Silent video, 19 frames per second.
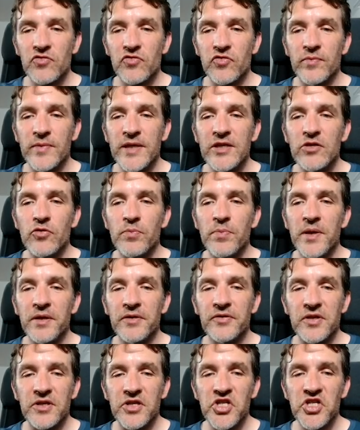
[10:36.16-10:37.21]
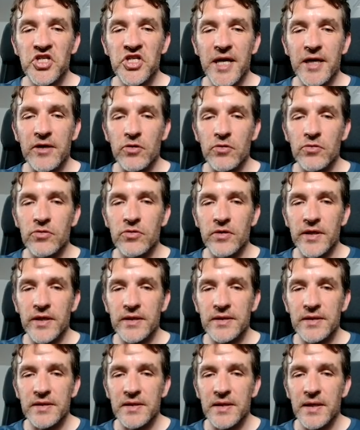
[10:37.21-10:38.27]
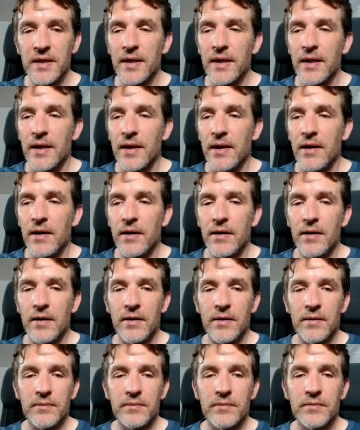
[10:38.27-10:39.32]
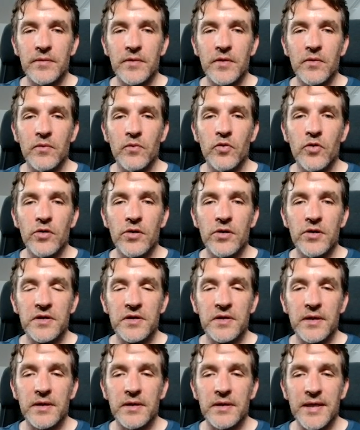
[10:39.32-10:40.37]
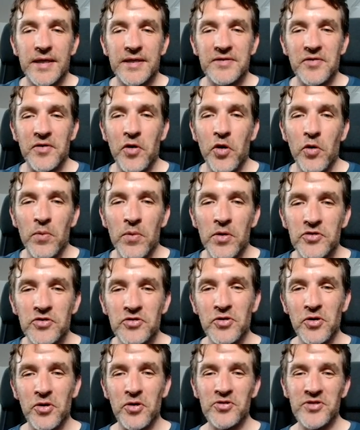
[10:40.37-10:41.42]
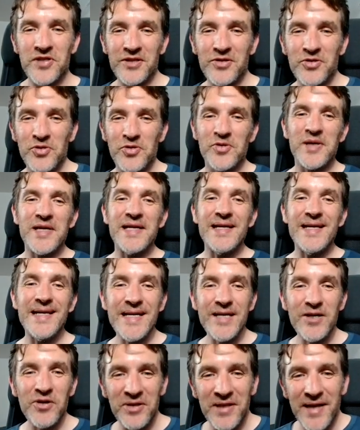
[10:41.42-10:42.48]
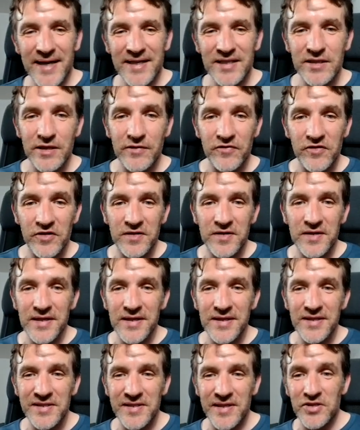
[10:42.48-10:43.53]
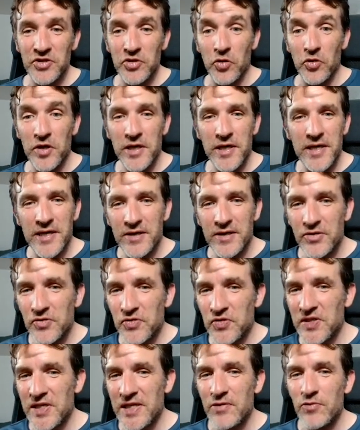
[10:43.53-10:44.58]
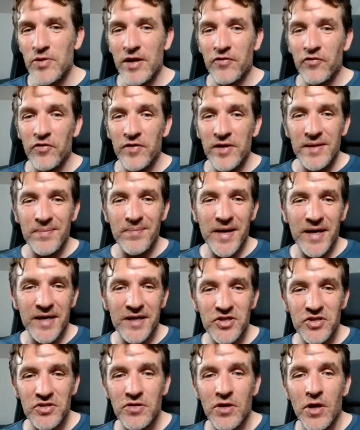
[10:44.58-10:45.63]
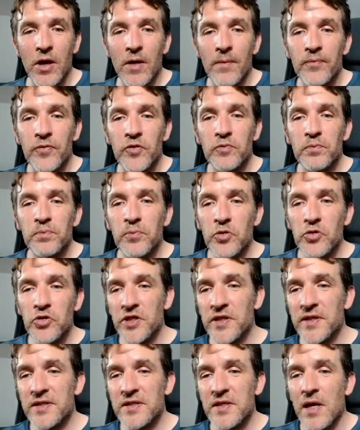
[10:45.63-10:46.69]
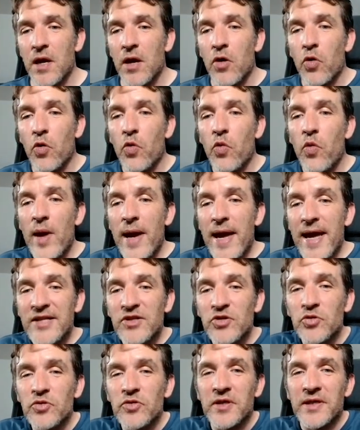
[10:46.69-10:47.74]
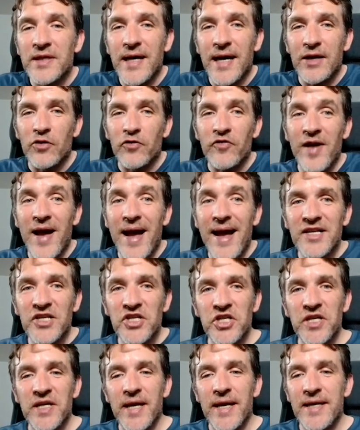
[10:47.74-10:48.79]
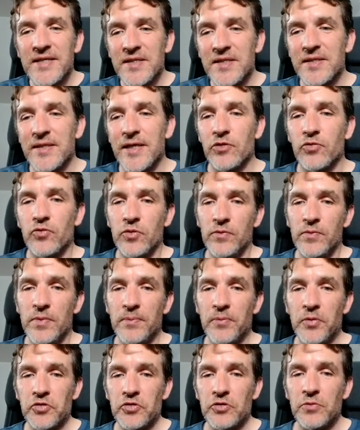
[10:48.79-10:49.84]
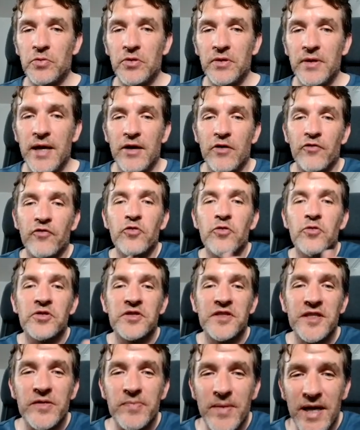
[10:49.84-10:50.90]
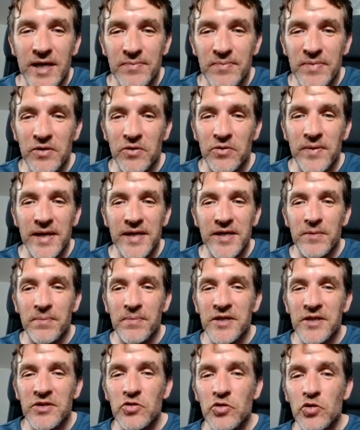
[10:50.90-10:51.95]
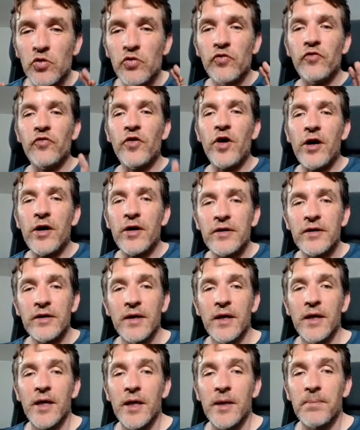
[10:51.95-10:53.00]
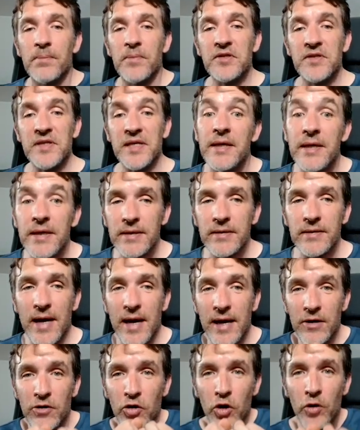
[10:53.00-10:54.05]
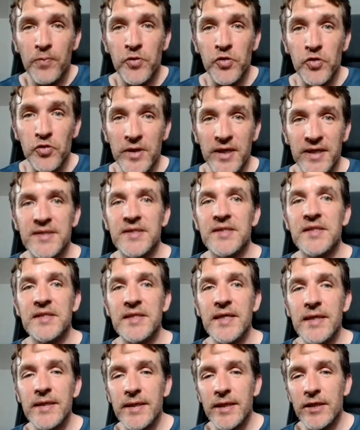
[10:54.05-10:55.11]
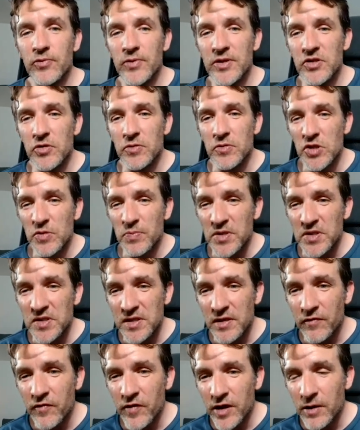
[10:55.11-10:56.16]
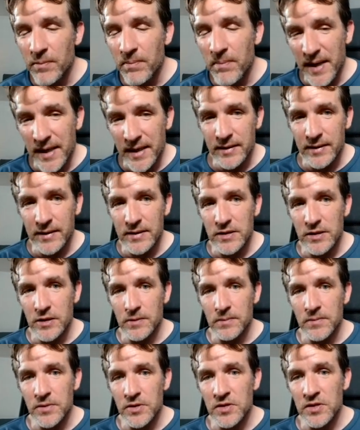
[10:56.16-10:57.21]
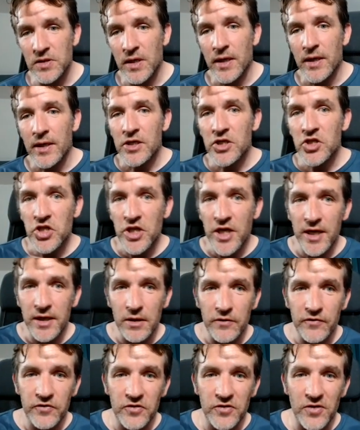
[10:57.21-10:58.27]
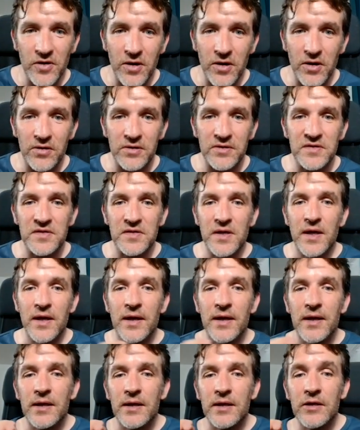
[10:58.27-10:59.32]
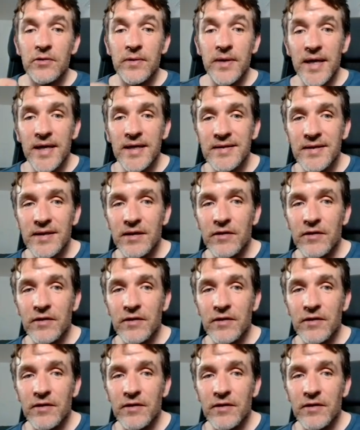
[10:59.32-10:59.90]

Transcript: for me to build a shadow grid, where it almost goes into illegal activities. So here you see we have really managed to push it way to the kind of edge cases that would be possible. And of course, this might be already a bit too far, but here I hope you can see that with some specific mechanisms, chain of thought, creating